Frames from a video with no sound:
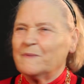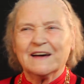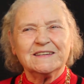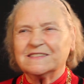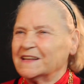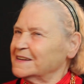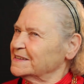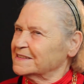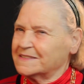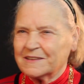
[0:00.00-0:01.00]
Pakistani
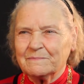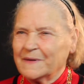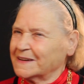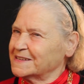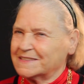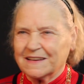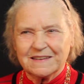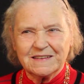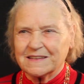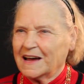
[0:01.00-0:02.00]
than some
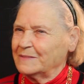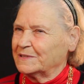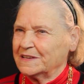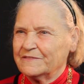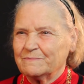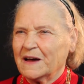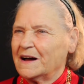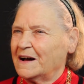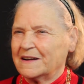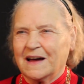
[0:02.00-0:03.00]
Pakistanis, I believe in my
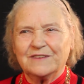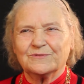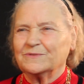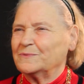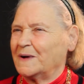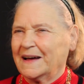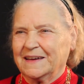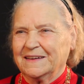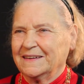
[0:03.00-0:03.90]
heart. I don't know why.